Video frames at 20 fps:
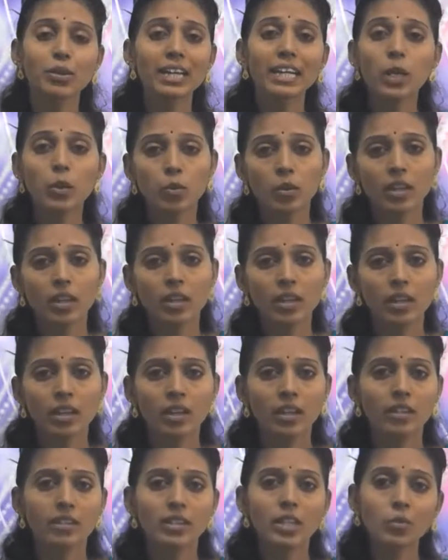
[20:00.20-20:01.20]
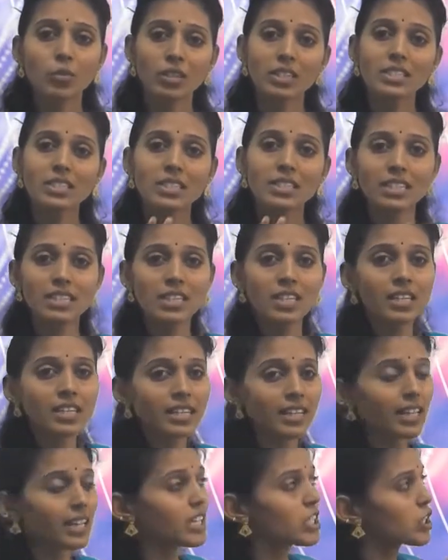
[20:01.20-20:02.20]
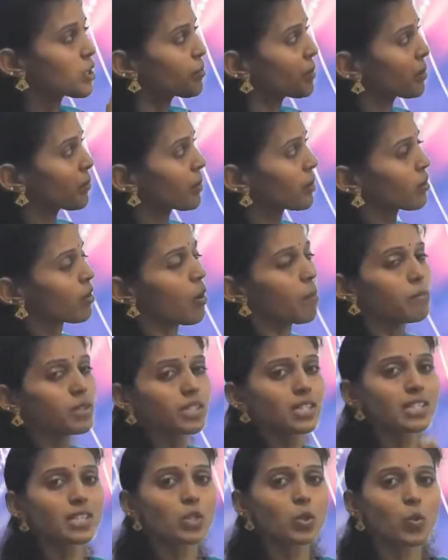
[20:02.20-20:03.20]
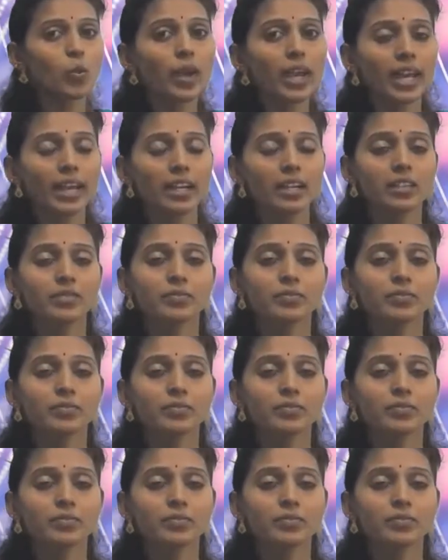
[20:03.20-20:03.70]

were equal. Then what is the relation between rhombus and square?